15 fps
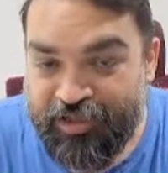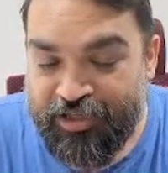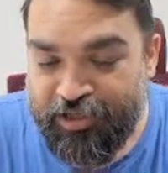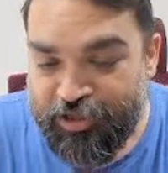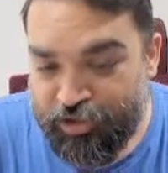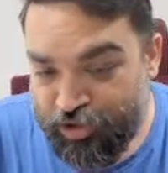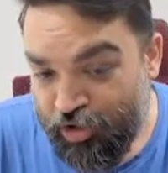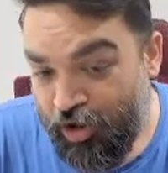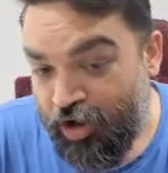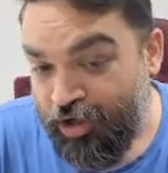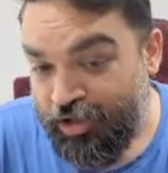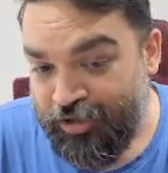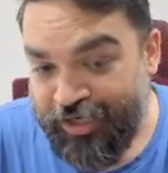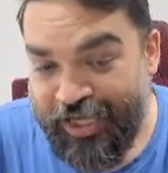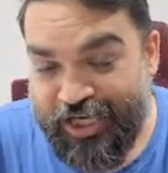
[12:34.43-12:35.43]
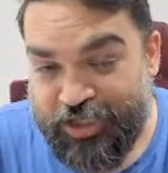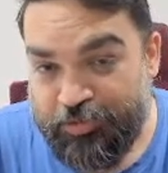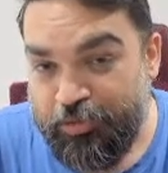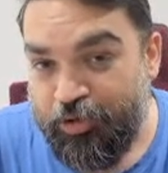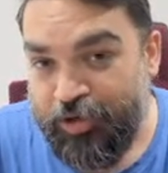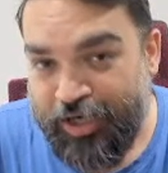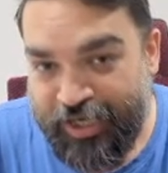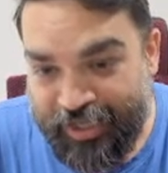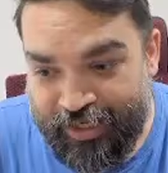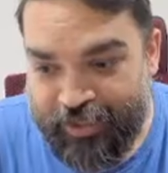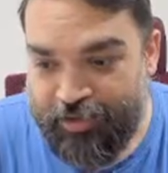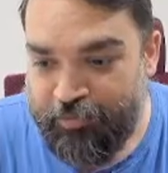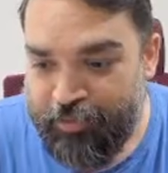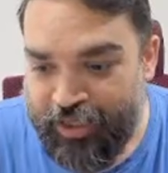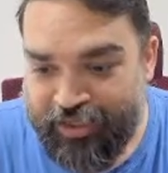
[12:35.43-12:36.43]
your dashboard link
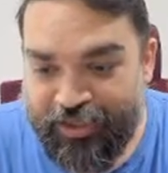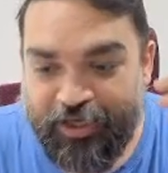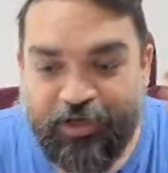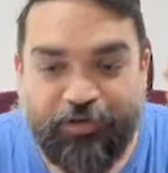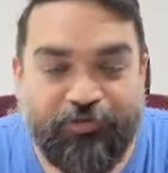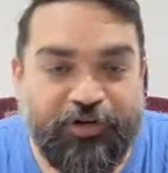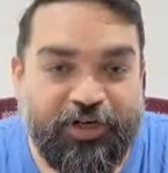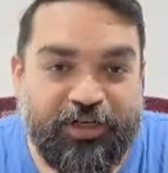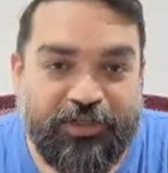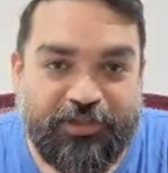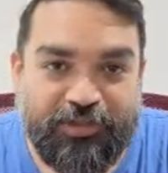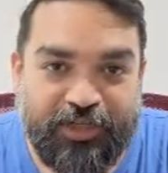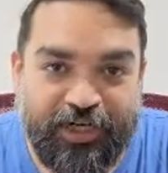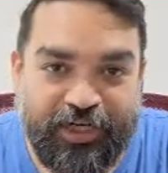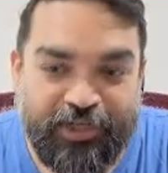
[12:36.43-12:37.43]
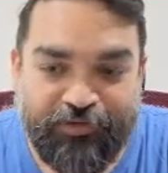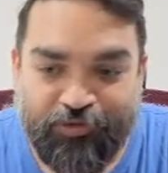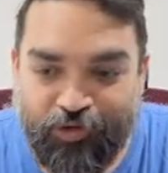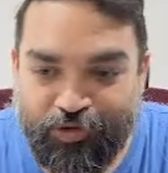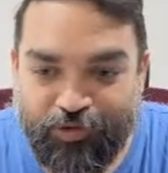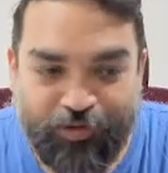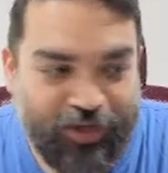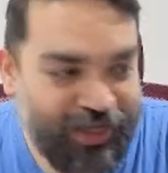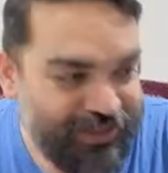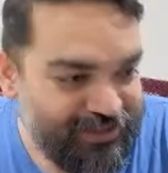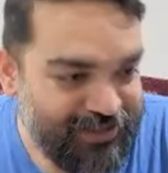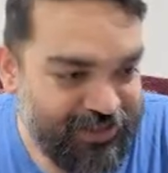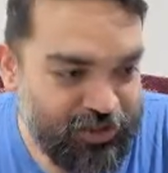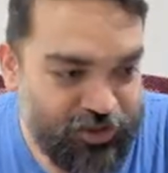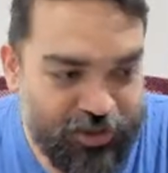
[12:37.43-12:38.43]
by the end of it ready for you to
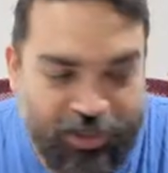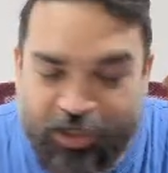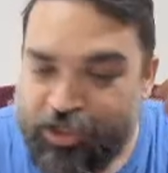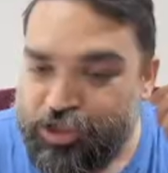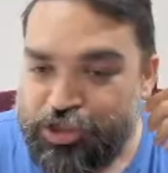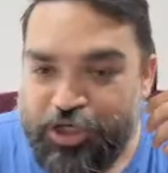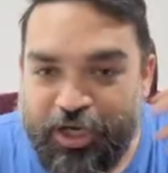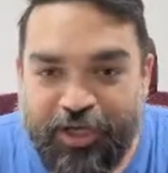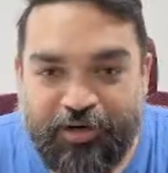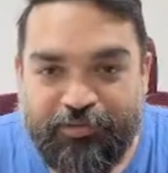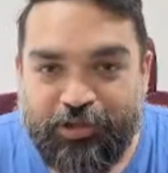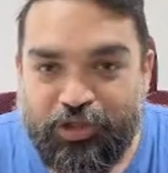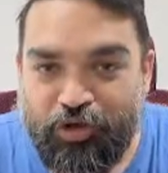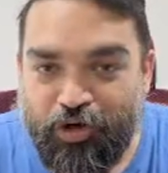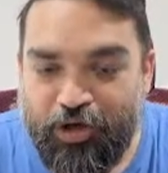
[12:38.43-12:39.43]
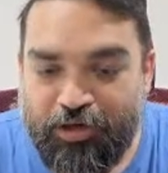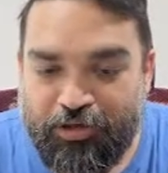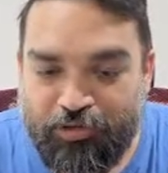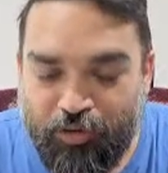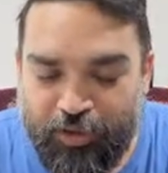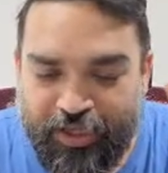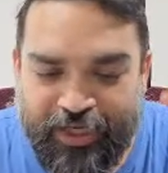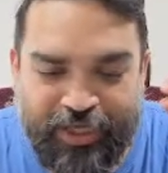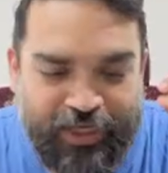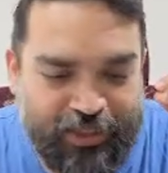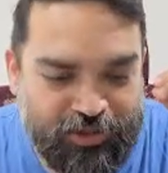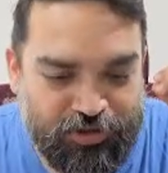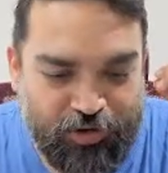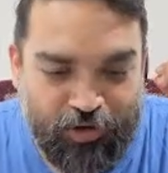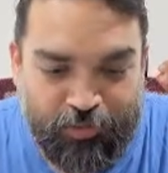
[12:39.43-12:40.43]
access, share with your colleagues,
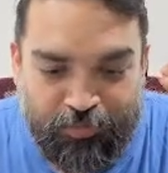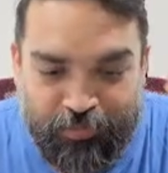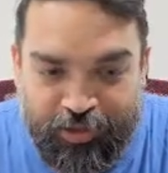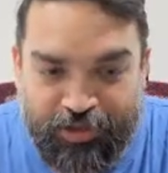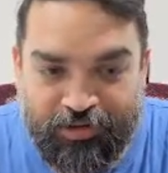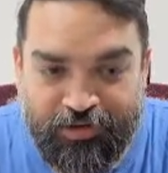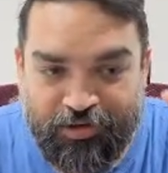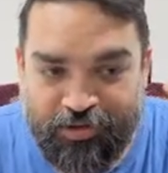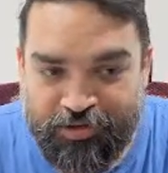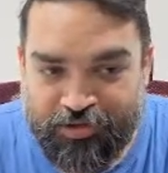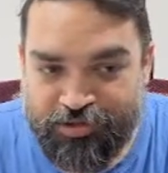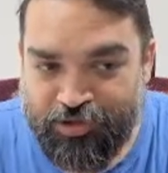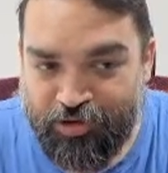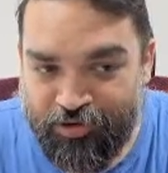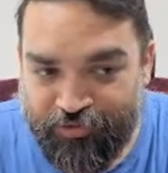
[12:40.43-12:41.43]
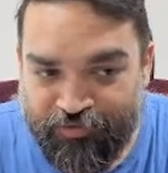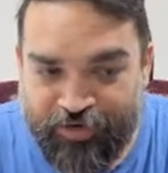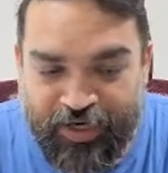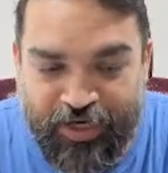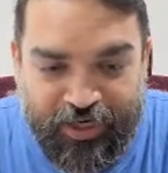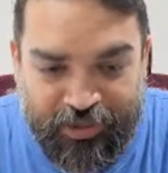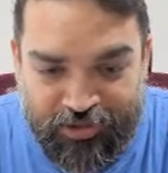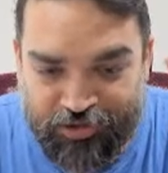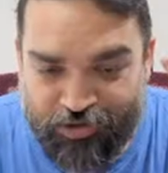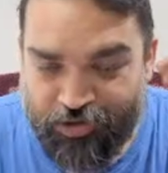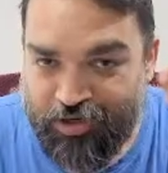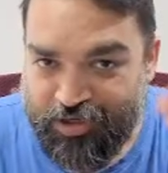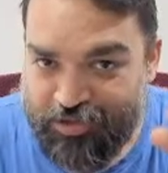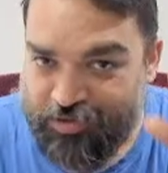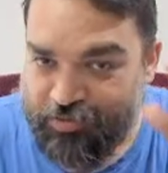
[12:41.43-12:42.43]
your peers, your friends, your
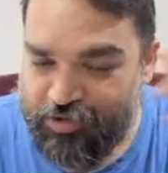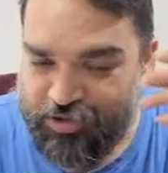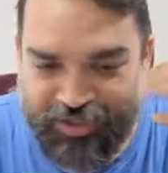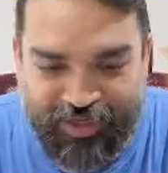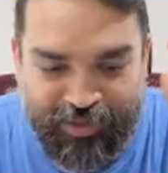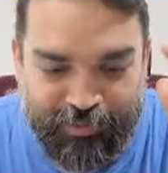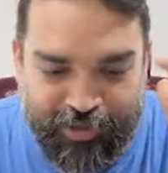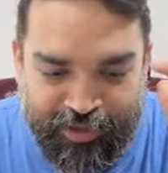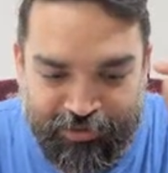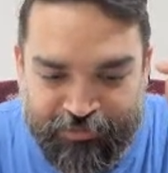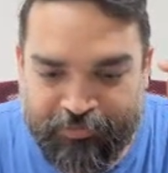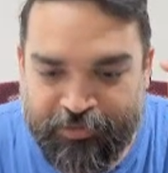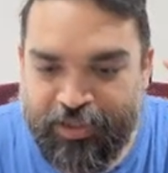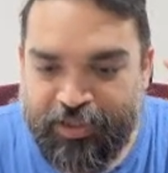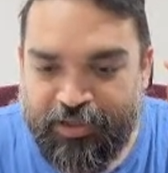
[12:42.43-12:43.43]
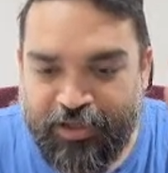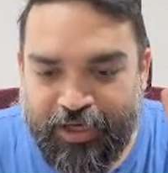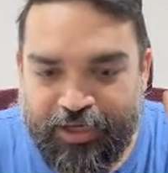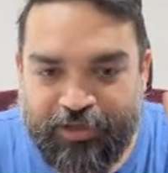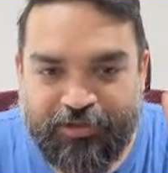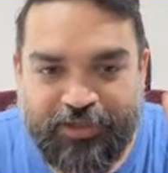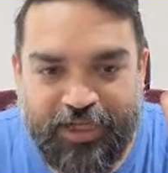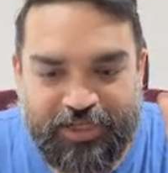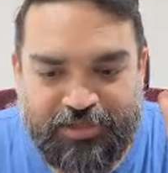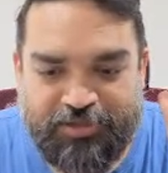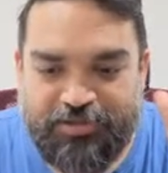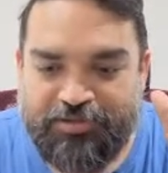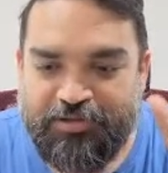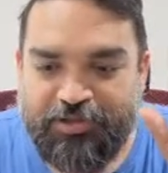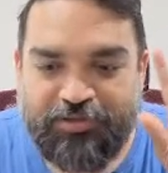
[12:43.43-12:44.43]
customers, anybody, right? That's
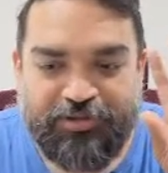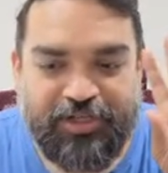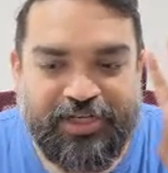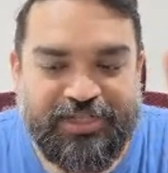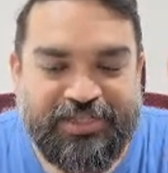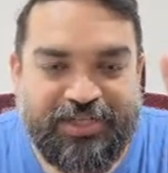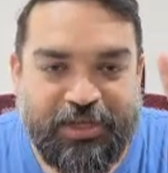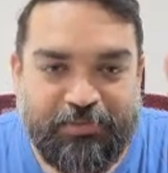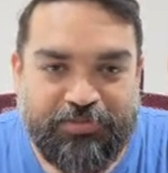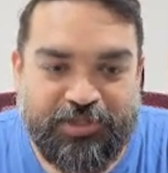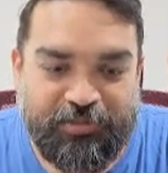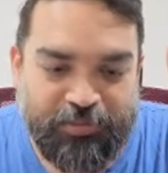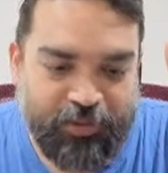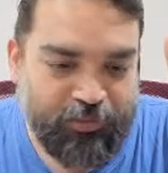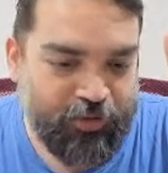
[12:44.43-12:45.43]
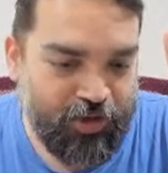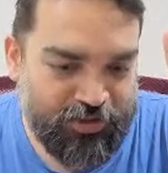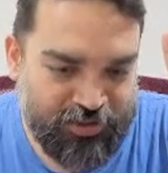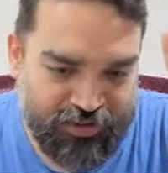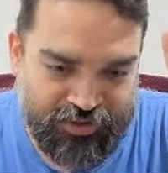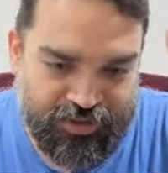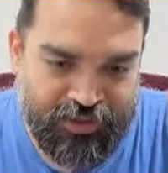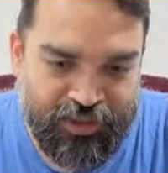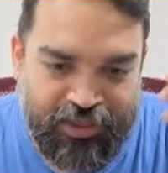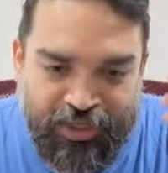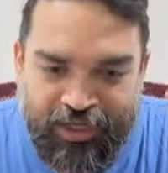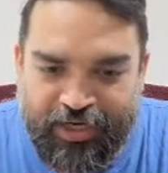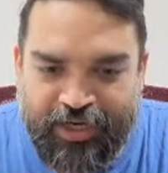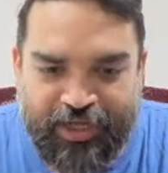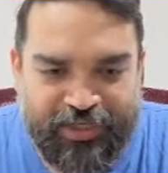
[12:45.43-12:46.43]
the 3-step simple process.
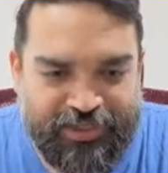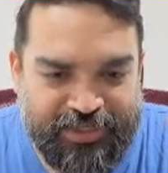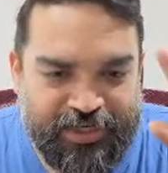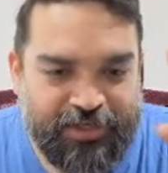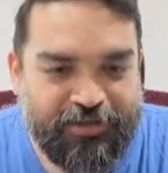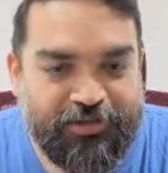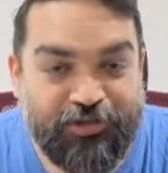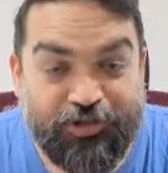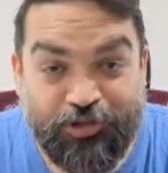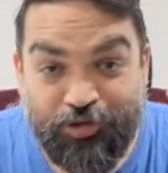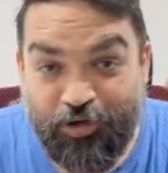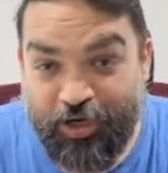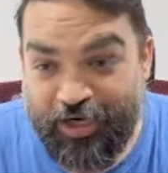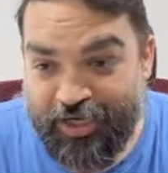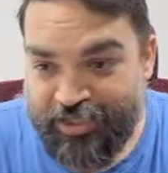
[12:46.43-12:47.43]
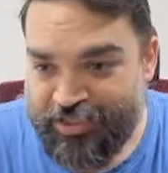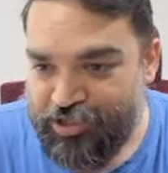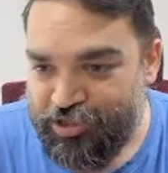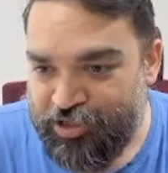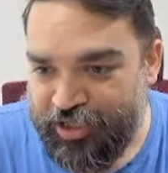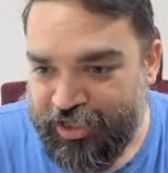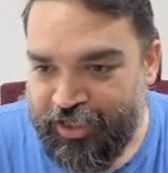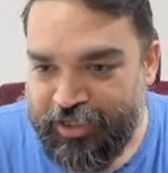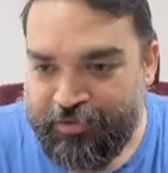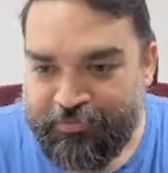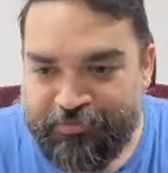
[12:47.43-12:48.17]
Like I said, you are essentially